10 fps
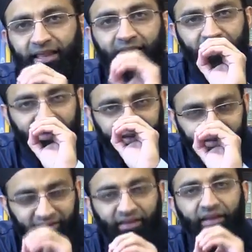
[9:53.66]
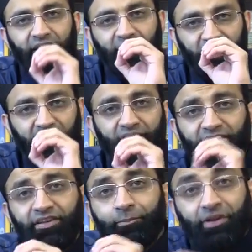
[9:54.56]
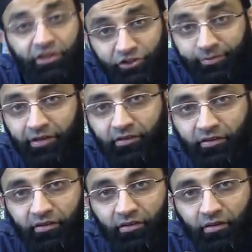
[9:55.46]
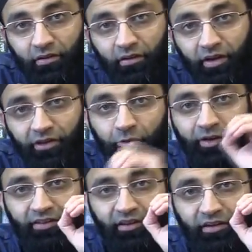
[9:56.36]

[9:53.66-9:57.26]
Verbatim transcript: that indeed it is a punishment. And you might